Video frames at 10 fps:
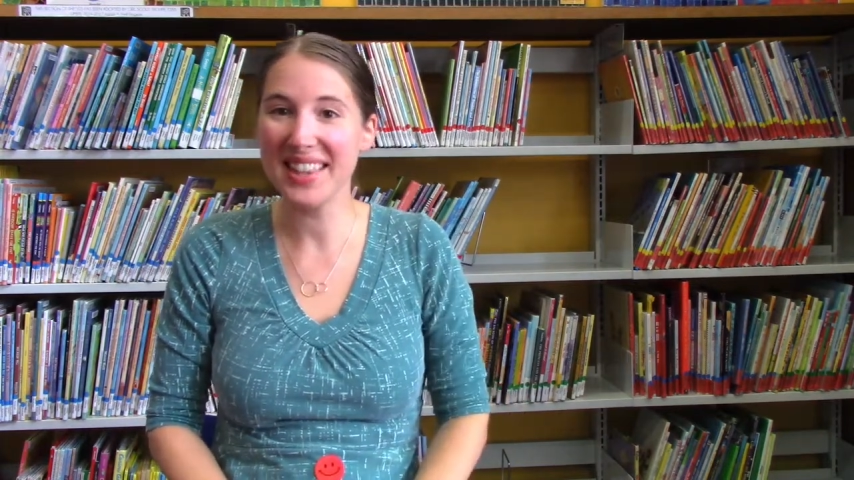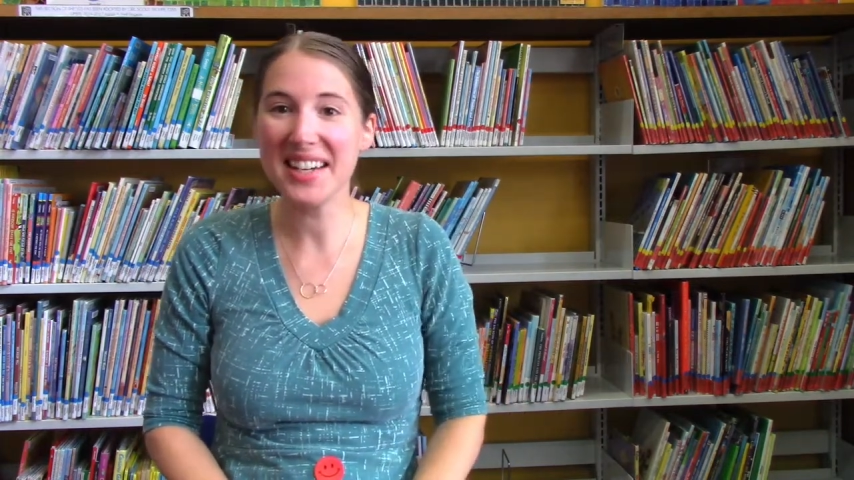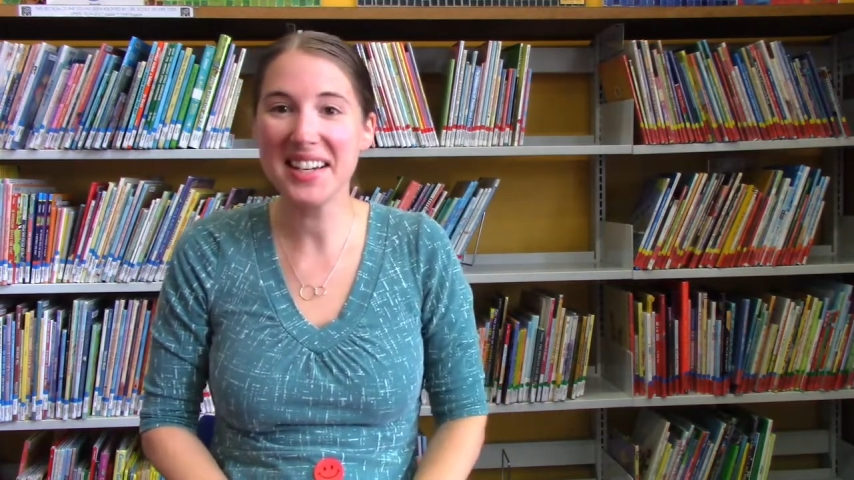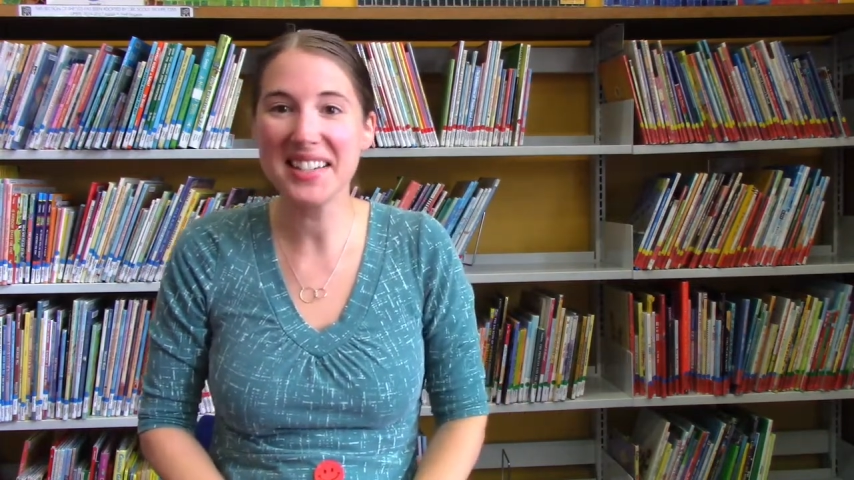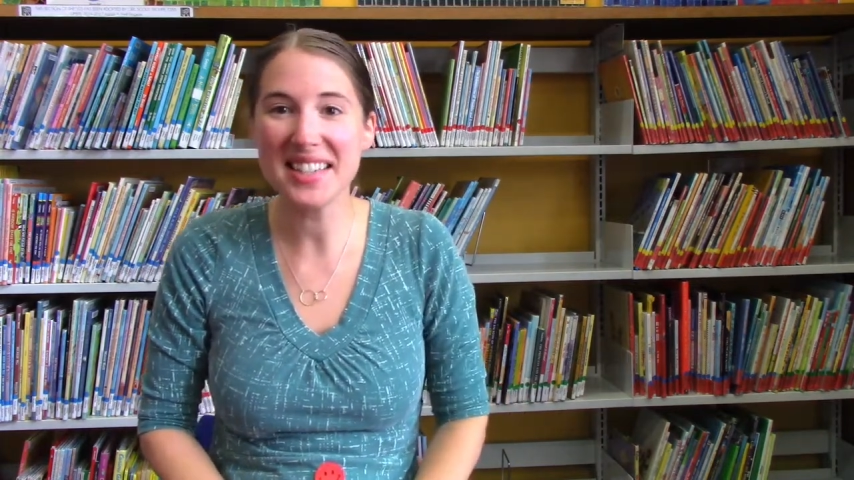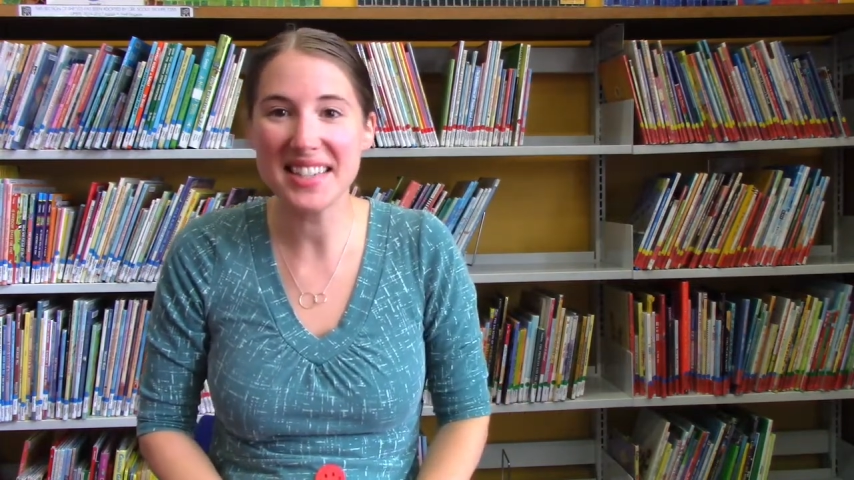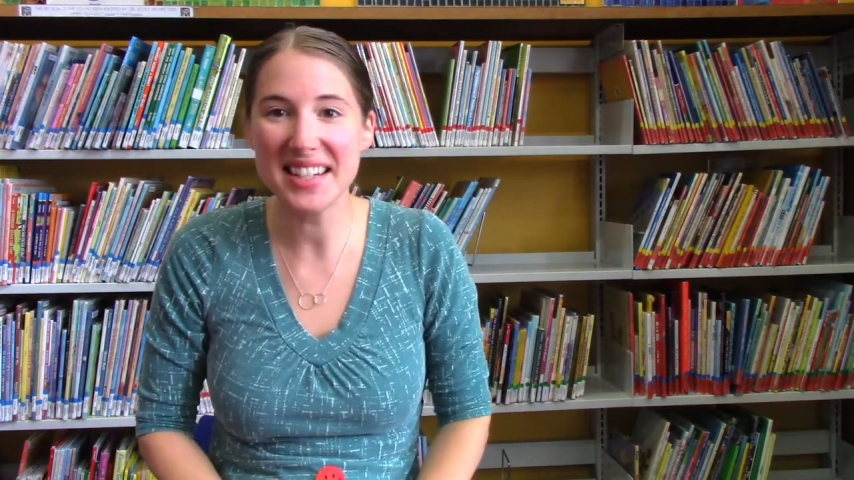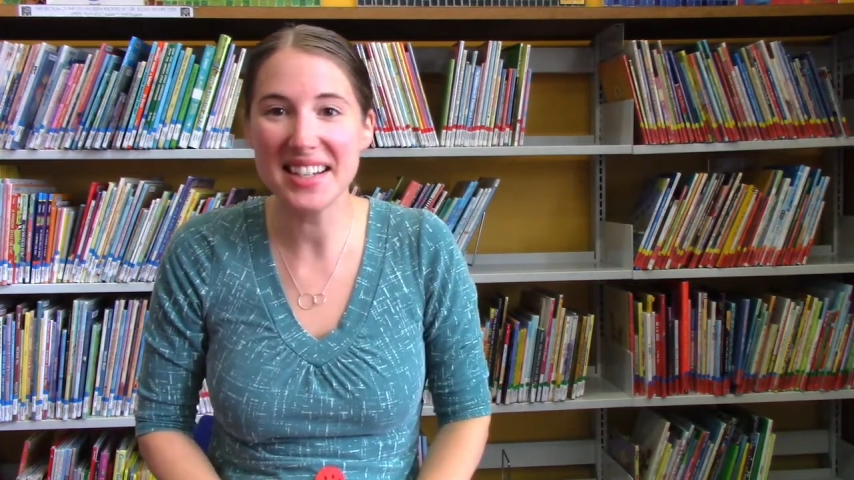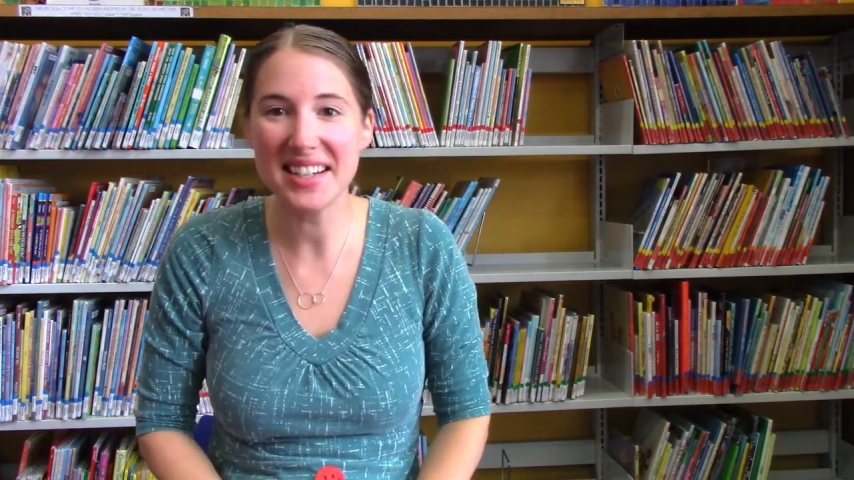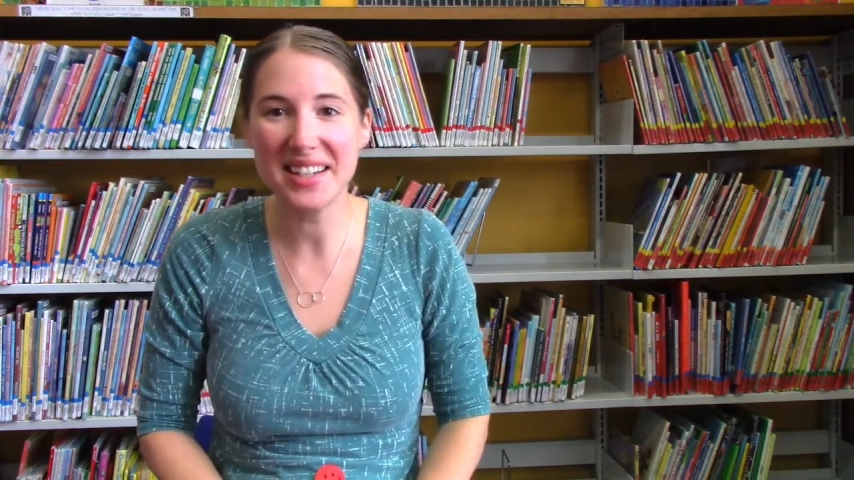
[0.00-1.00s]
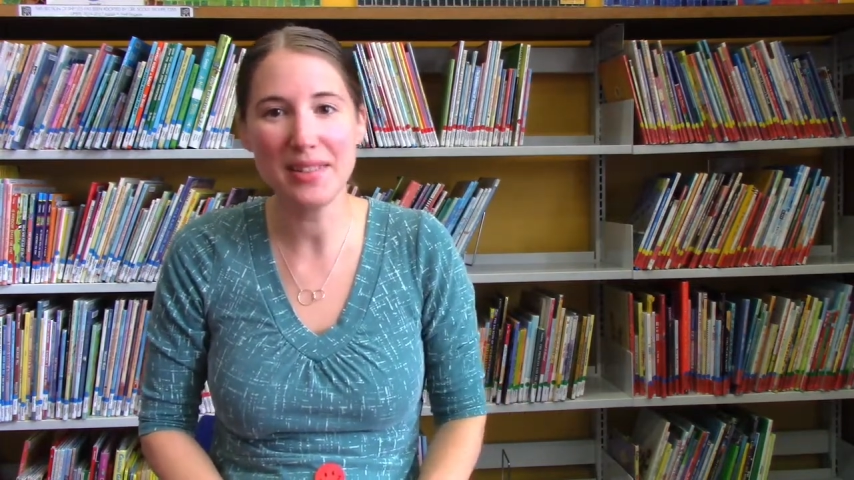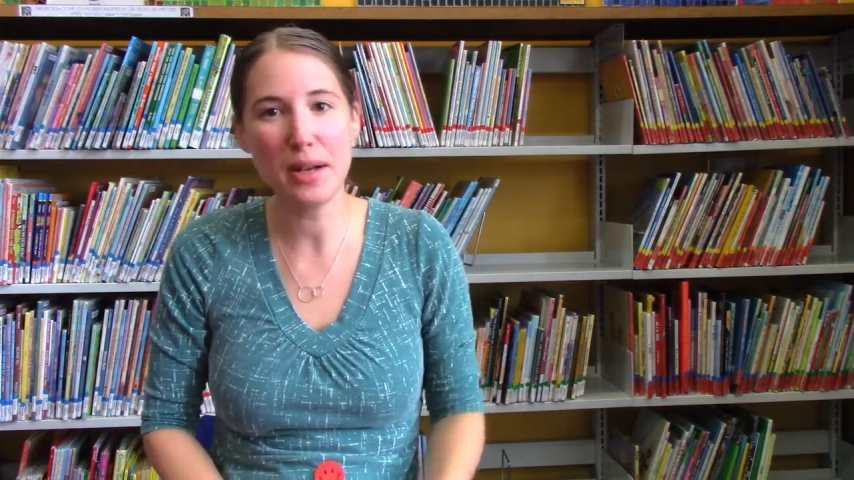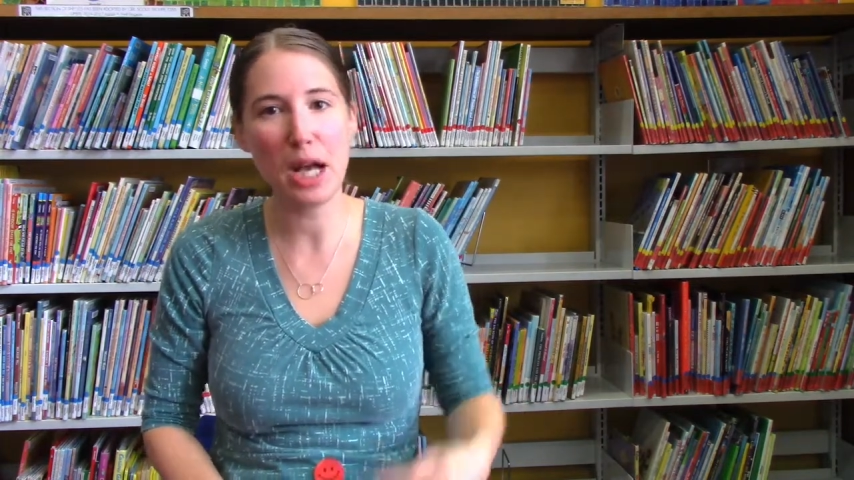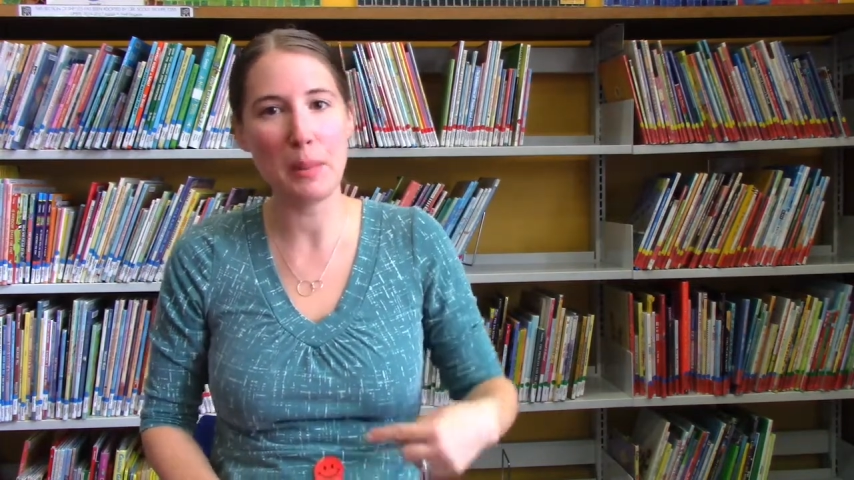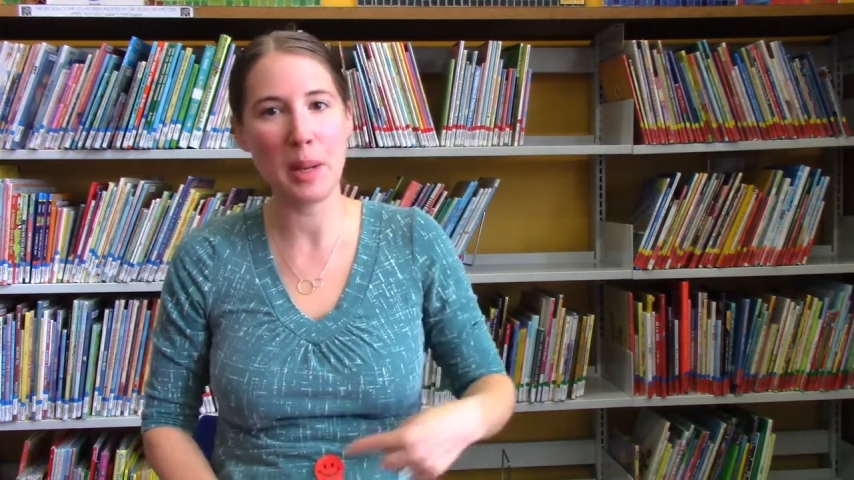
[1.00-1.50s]
There's a sticker
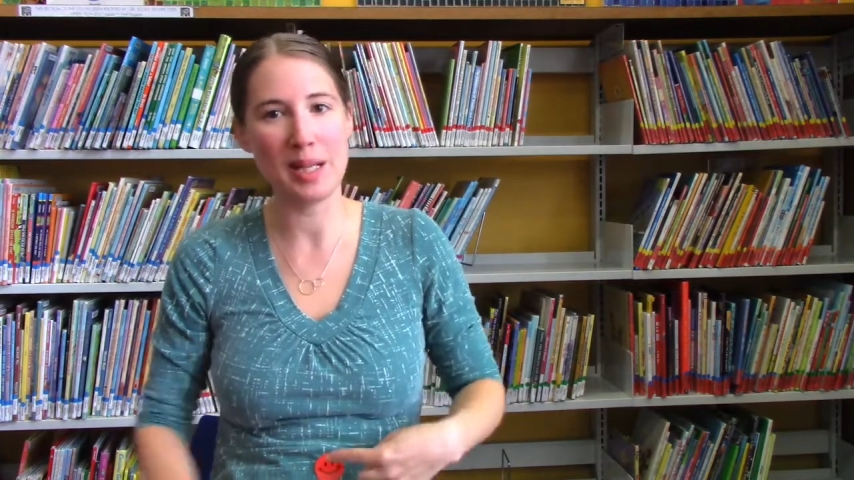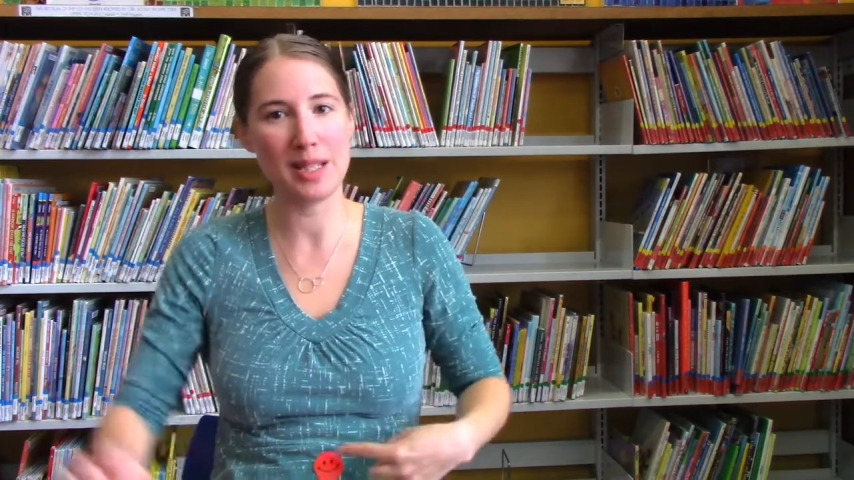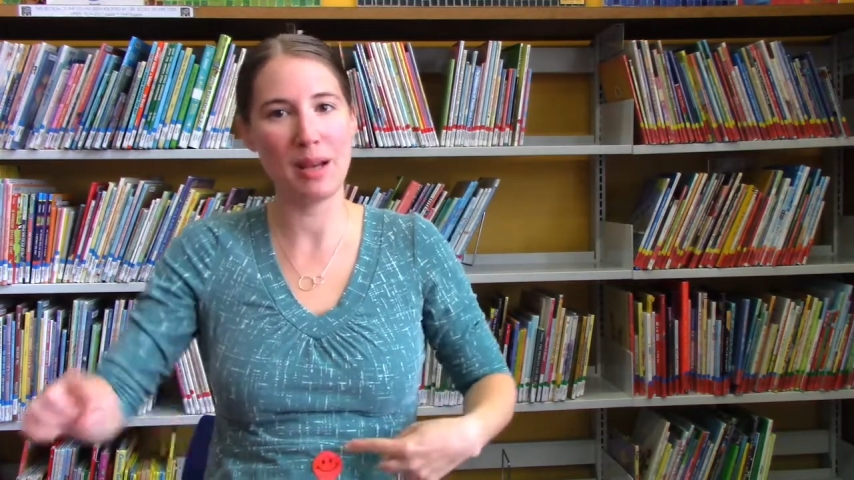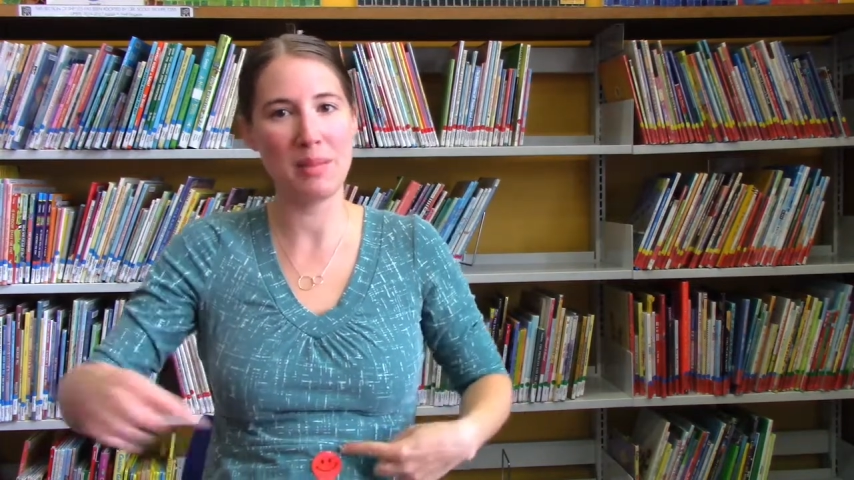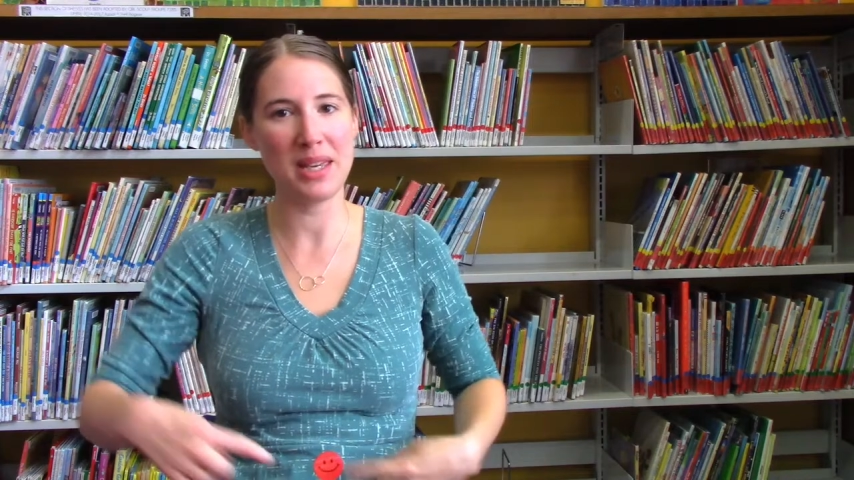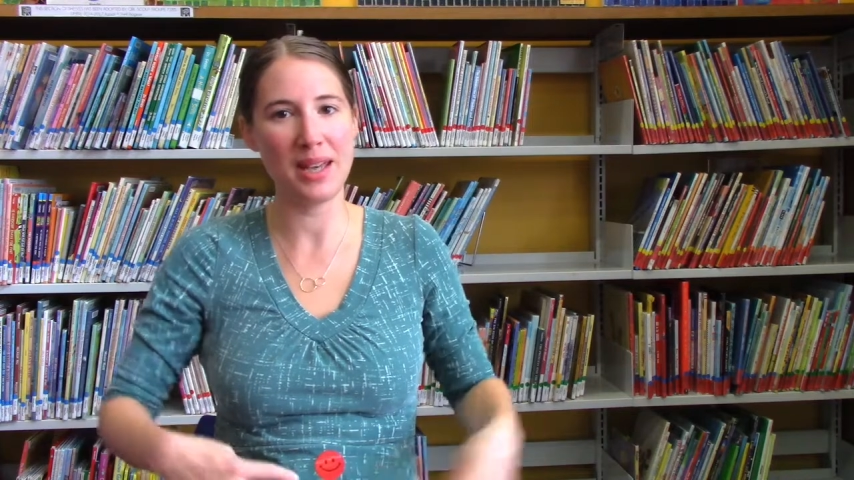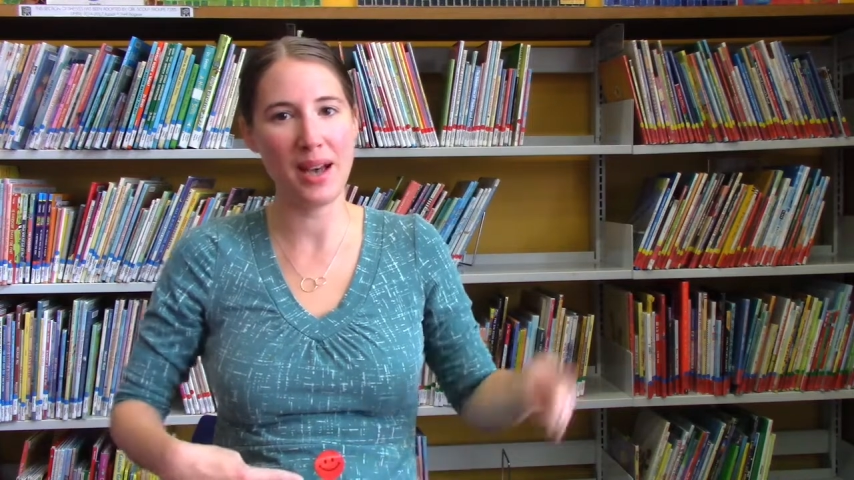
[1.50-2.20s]
on my tummy,